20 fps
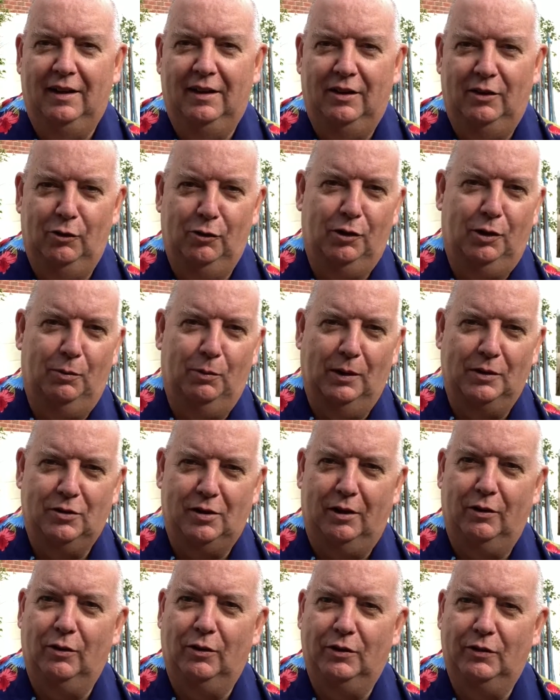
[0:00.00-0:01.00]
Heard it once and
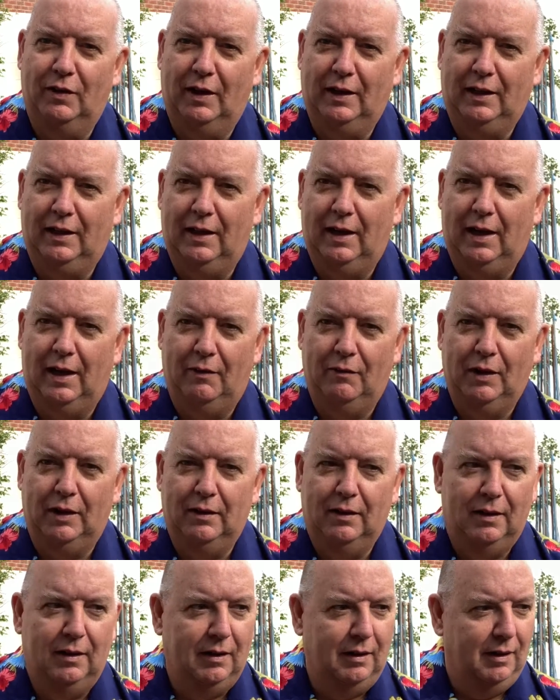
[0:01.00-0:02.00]
I thought it was very clever,
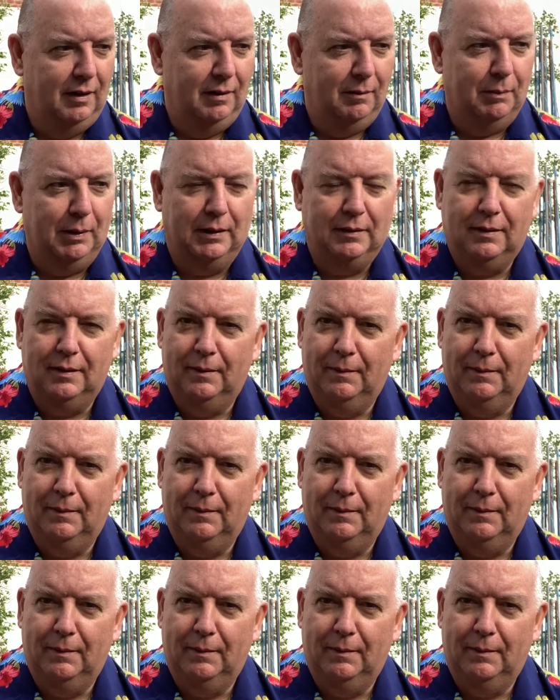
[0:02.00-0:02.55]
but